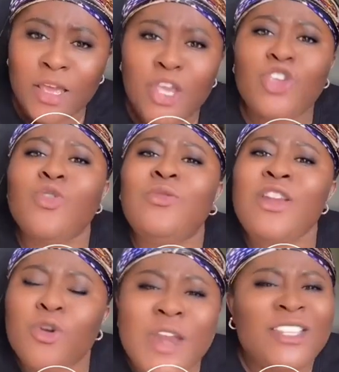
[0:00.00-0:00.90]

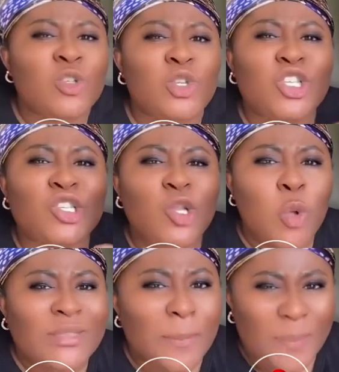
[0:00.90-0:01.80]
You need to
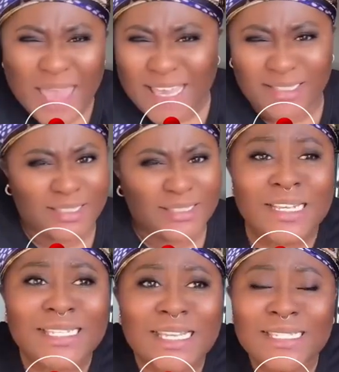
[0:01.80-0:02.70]
slow the pace.
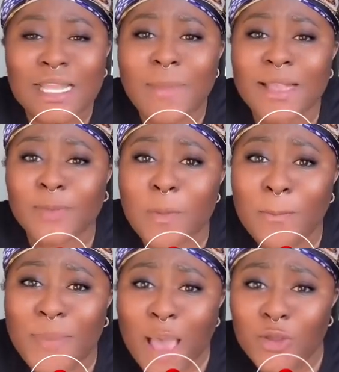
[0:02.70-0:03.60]
The system has been
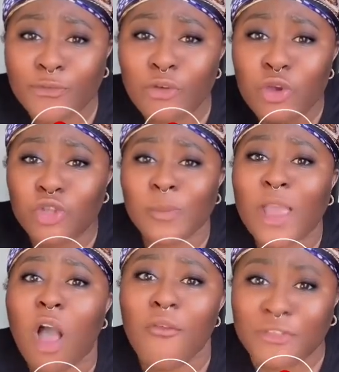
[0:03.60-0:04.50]
built for you to be
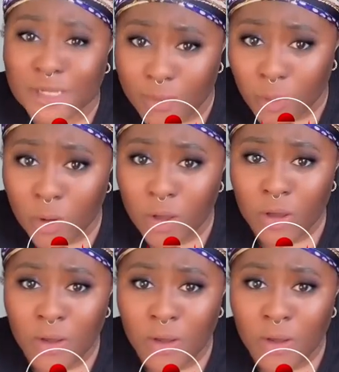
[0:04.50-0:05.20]
comfortable.